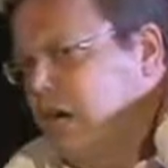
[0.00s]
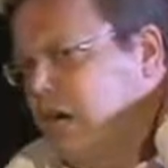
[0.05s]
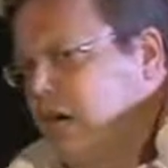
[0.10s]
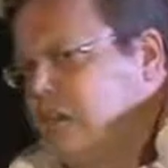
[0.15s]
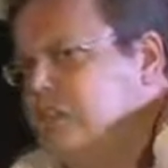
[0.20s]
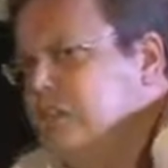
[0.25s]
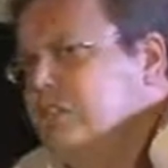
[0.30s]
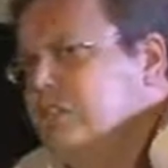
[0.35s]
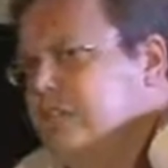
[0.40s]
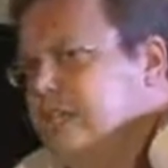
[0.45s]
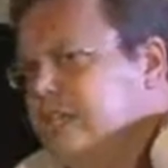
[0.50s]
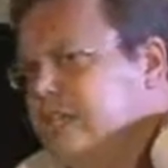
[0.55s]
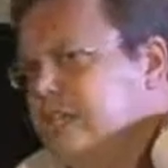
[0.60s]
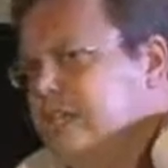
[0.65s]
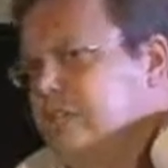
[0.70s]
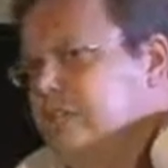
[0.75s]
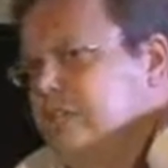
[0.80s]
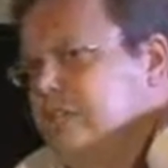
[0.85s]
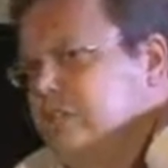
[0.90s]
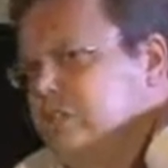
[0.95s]
are increasingly
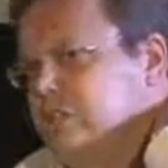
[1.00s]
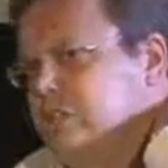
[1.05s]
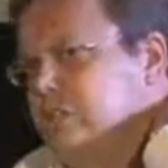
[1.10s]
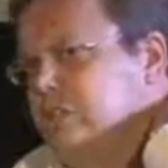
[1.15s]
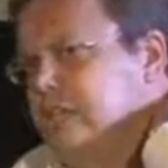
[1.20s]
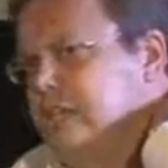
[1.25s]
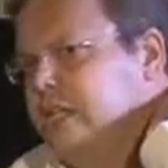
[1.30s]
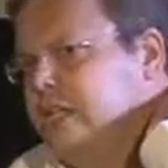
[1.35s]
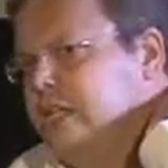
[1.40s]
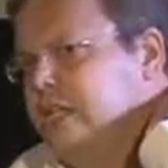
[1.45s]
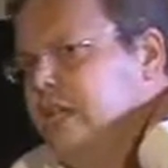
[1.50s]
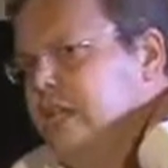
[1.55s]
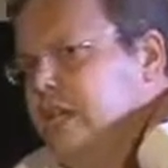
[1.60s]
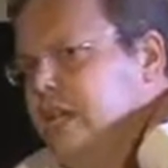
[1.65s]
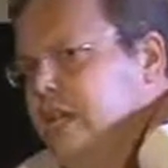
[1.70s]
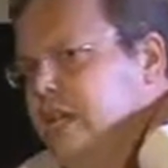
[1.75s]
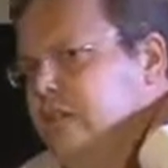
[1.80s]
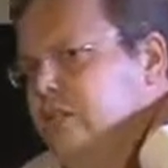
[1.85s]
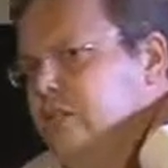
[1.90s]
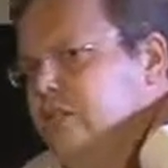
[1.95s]
getting frustrated with
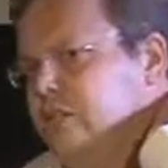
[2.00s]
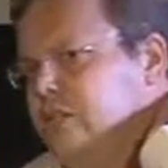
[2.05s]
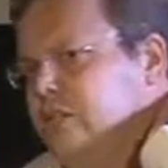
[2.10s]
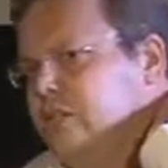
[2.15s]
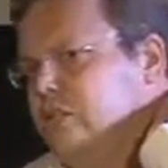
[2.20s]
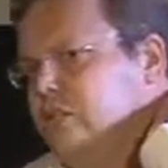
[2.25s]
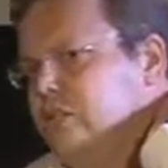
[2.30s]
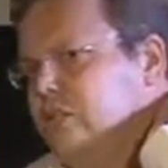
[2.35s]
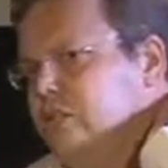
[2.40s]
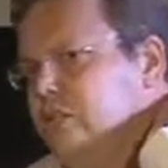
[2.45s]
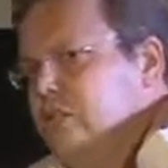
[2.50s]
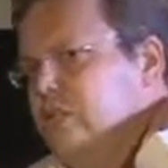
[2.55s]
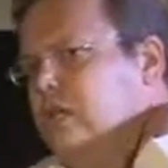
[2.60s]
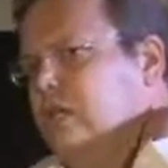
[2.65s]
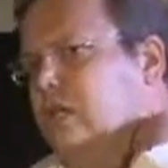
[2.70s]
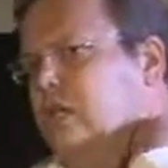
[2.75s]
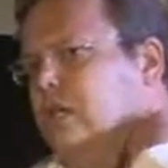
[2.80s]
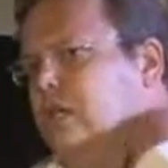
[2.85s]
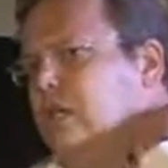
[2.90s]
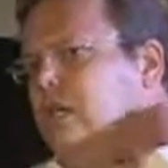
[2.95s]
the agencies not
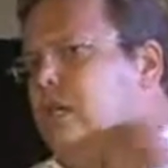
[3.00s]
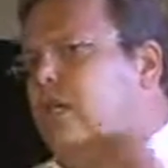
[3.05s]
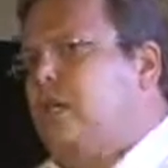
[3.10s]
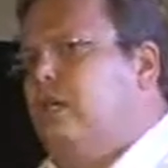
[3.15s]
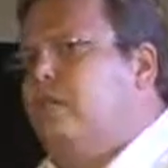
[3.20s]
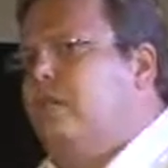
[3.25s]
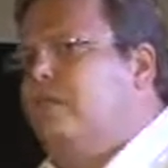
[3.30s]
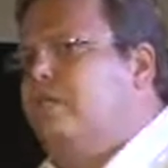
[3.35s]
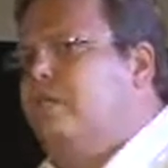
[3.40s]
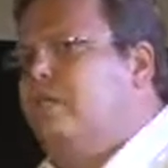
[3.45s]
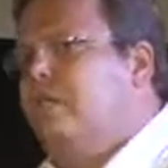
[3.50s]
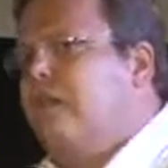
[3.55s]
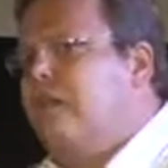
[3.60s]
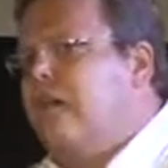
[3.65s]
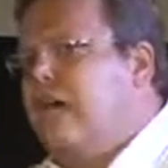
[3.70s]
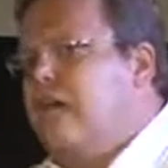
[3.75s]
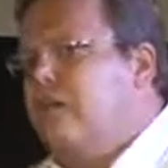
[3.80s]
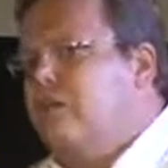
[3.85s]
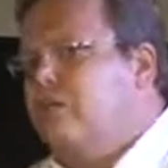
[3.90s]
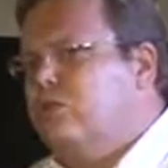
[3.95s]
uh, being
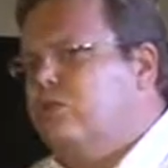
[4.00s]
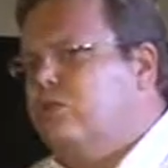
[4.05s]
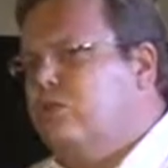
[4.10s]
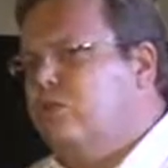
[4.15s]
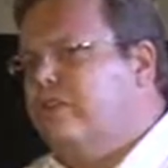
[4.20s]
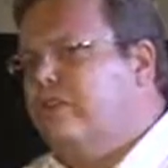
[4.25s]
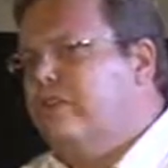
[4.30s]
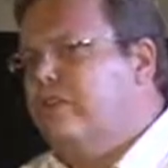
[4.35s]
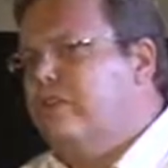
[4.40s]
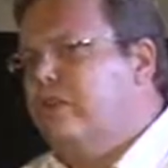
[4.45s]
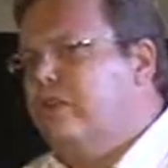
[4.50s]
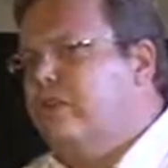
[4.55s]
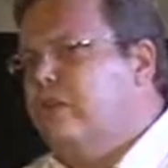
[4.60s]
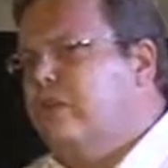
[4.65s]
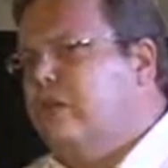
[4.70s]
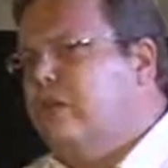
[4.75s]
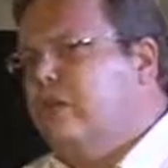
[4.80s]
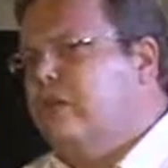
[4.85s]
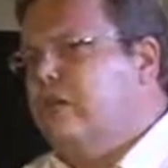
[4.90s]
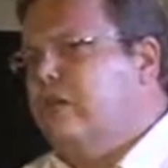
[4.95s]
able to offer them
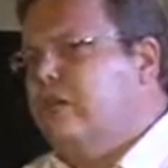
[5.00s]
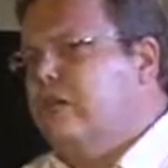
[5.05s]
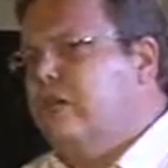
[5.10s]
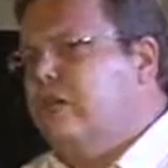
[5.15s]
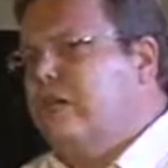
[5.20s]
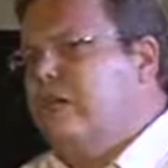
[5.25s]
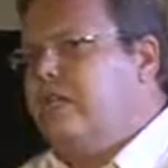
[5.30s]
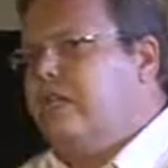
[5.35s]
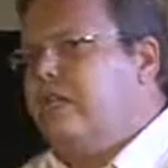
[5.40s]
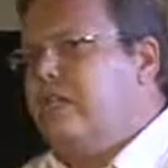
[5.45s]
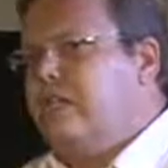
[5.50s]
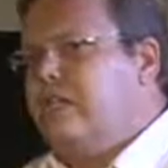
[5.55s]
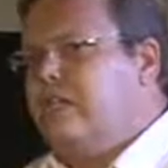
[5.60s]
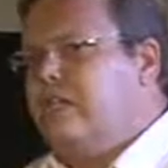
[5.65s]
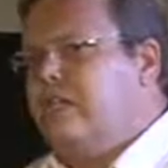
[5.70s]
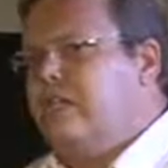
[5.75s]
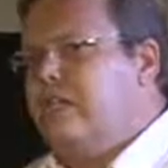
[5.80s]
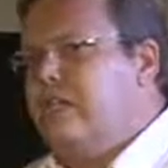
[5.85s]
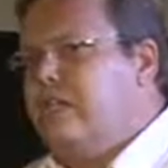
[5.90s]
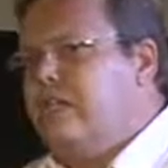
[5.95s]
uh,
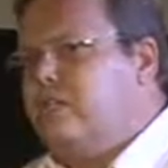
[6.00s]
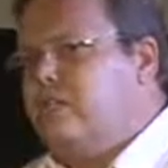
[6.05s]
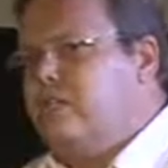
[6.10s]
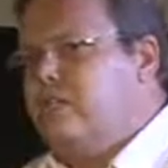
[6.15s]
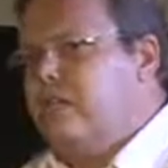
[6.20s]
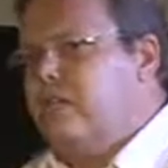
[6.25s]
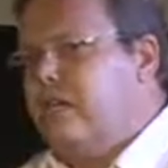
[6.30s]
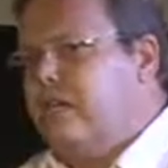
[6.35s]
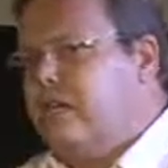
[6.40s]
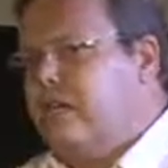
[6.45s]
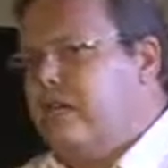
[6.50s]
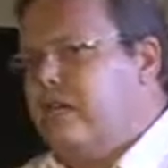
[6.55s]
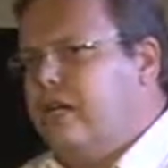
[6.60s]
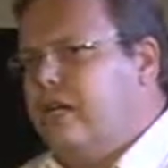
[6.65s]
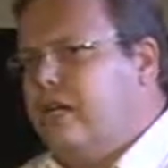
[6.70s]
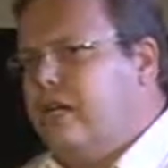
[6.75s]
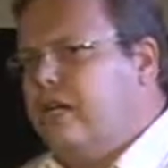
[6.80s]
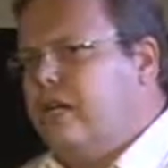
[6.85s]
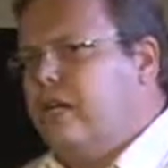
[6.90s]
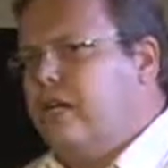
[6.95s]
interactive ads in their
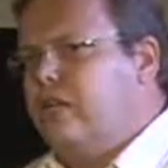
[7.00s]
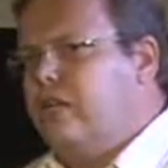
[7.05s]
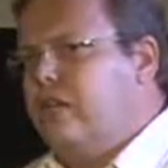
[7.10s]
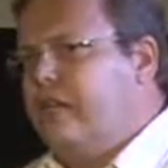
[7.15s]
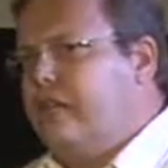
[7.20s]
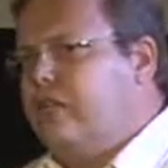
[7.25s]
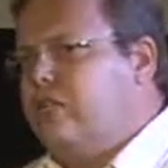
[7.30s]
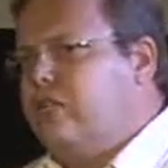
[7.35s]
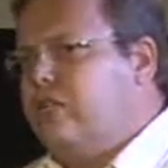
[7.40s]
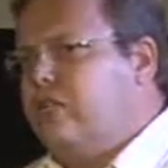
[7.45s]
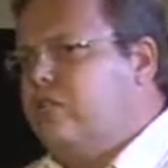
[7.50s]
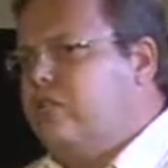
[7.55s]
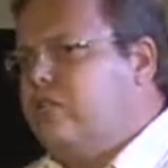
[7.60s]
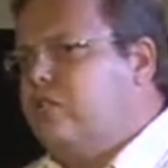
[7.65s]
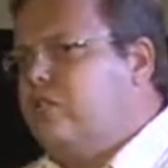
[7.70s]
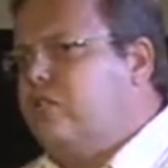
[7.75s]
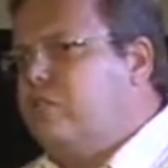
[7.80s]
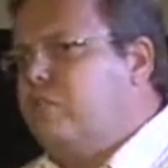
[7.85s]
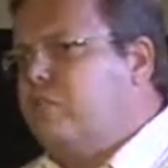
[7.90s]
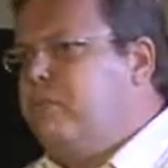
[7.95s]
uh, in their
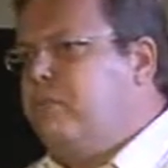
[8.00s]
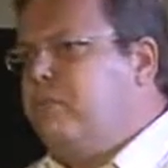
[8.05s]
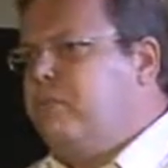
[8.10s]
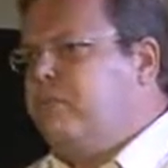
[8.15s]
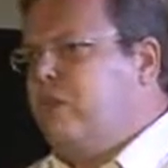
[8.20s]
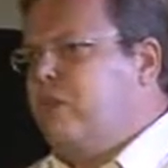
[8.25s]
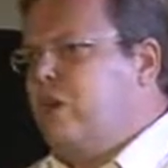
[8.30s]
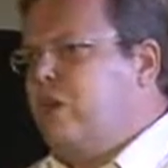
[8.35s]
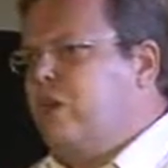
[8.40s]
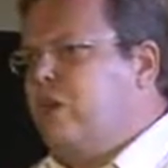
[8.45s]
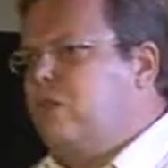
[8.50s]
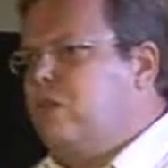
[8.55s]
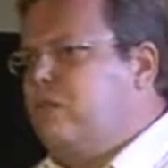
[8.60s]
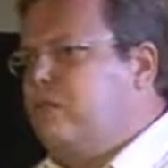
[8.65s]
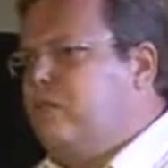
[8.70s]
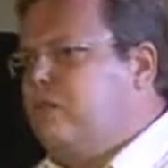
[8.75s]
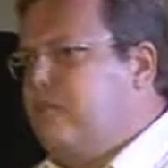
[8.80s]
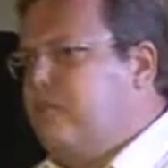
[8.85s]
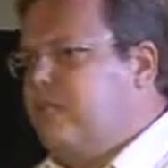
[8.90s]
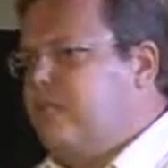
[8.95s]
magazines, and some even now are
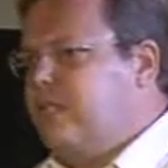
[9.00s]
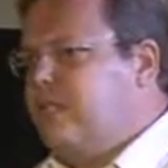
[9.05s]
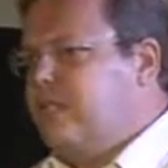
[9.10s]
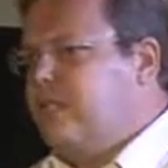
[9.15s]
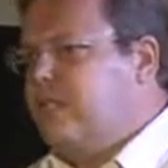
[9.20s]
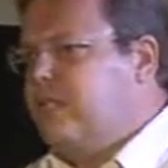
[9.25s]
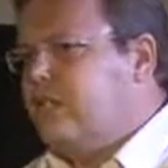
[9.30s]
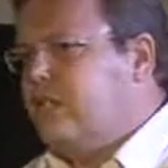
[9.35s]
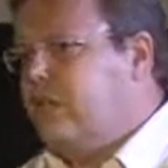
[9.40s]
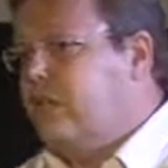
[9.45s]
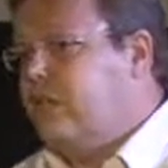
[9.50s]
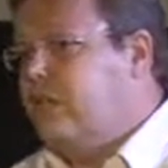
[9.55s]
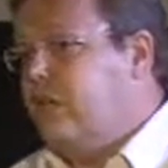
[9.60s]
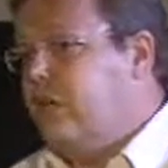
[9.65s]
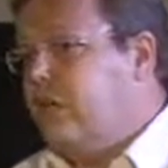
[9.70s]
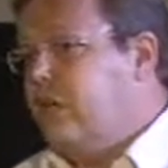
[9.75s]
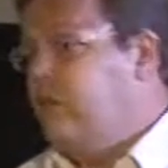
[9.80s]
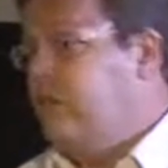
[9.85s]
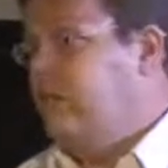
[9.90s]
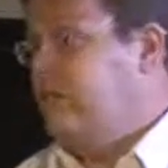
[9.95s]
contemplating setting up
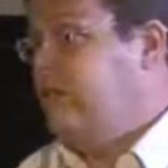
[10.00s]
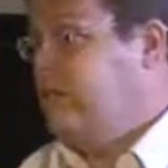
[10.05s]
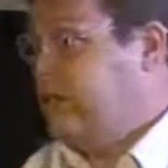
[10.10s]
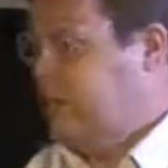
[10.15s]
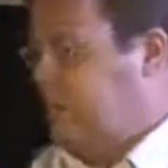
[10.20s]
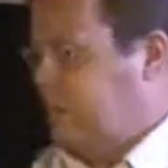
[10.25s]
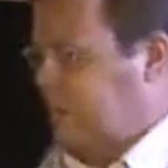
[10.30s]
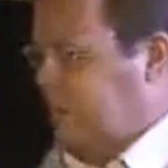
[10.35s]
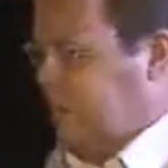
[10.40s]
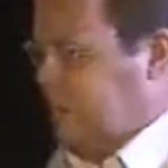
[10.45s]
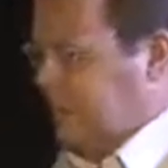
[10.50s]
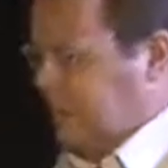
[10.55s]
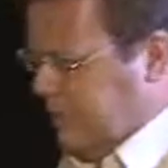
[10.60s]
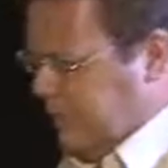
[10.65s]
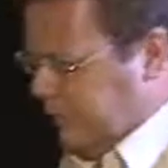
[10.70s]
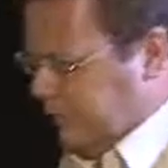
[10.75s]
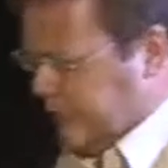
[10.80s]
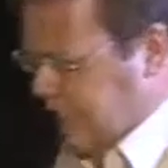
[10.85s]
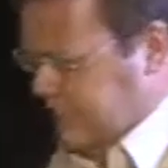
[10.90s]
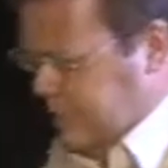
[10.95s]
their own agencies.
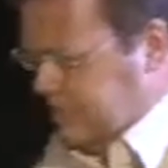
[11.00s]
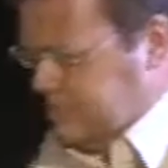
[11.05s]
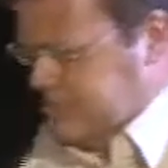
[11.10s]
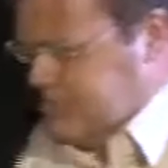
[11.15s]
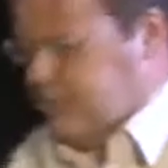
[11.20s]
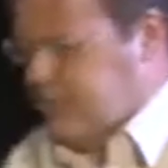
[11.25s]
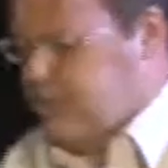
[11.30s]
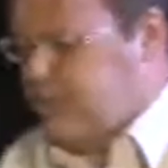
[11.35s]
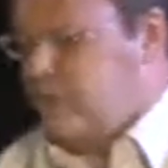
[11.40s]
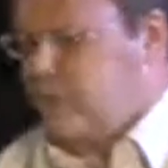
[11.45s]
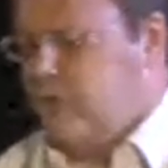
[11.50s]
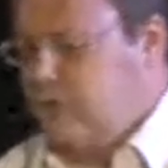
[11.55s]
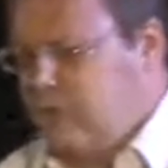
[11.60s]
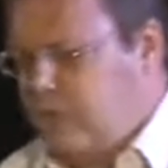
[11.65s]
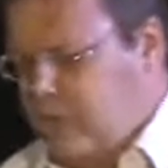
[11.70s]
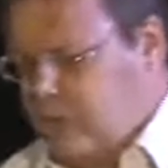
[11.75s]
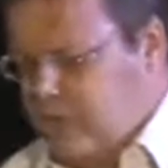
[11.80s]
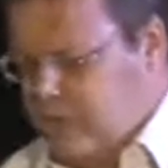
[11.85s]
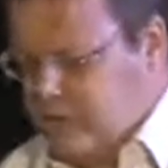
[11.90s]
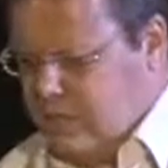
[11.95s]
So that's not
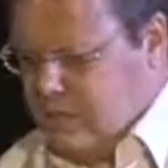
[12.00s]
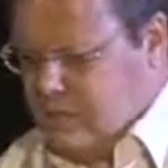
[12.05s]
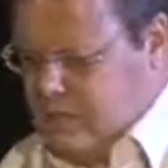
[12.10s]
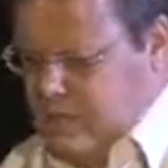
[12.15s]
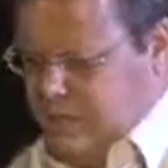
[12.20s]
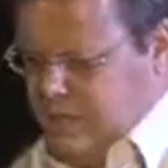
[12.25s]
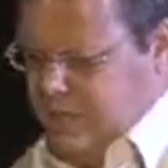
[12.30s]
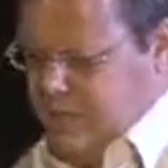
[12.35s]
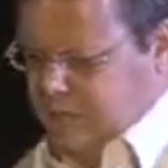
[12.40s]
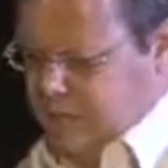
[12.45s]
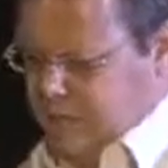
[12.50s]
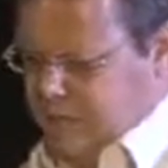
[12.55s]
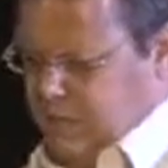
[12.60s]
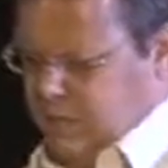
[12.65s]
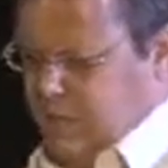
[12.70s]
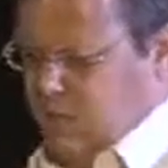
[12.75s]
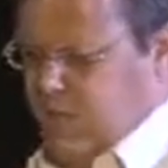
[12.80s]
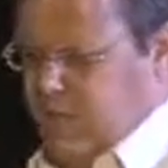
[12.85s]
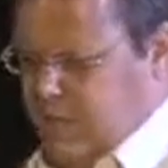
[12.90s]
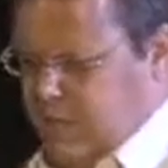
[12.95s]
what uh, the
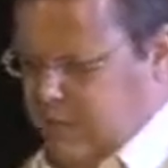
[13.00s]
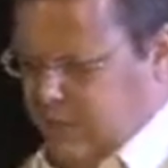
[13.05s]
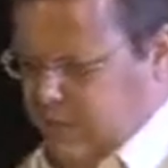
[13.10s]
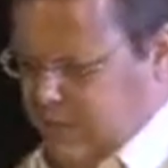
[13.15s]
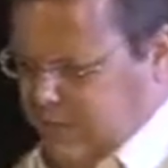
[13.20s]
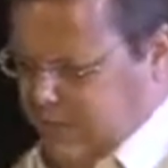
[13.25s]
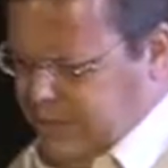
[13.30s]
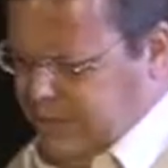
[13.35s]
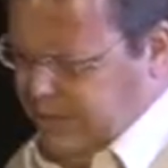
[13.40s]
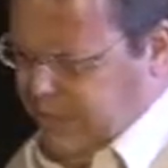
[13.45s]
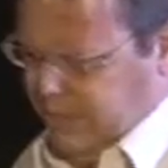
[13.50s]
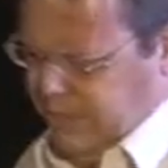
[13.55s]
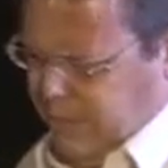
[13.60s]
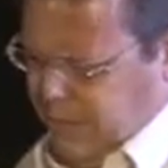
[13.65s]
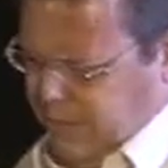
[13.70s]
agencies want, I believe.